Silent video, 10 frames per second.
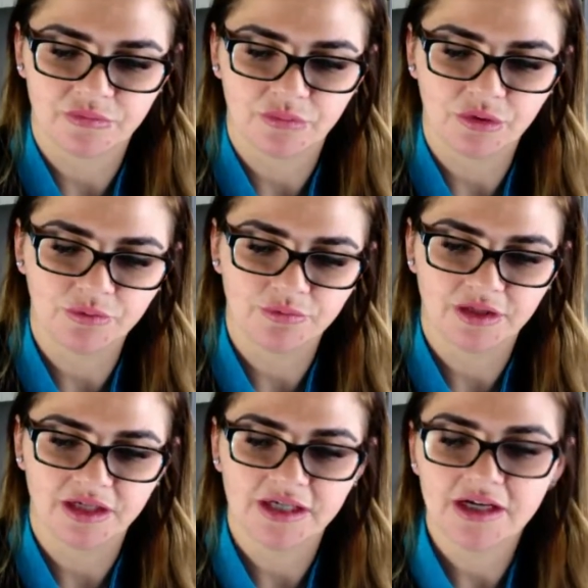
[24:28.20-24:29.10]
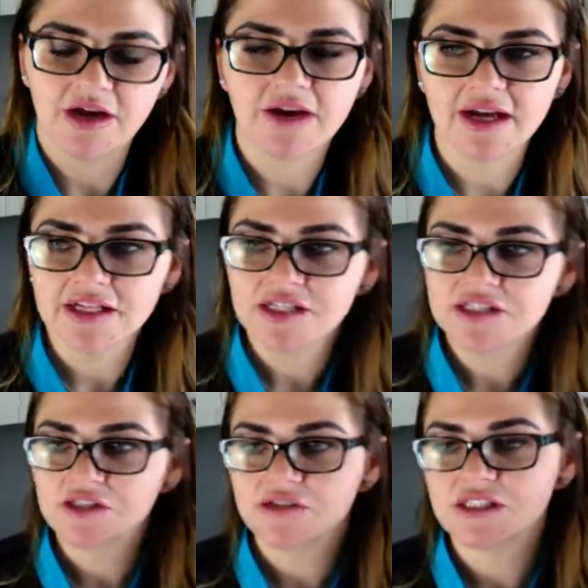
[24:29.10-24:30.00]
boop. Okay.
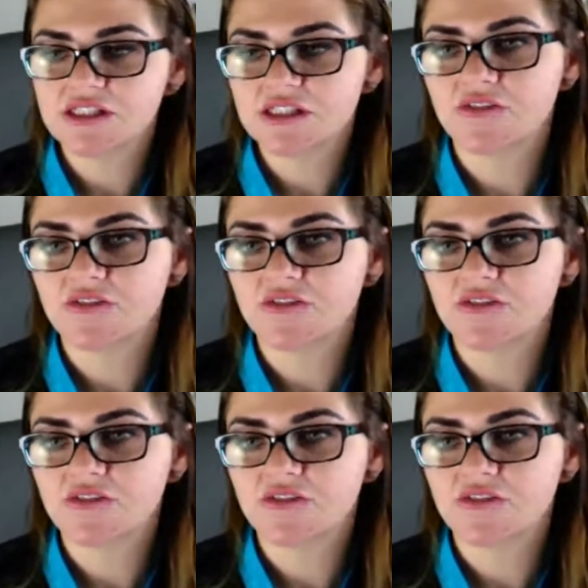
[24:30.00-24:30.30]
So this,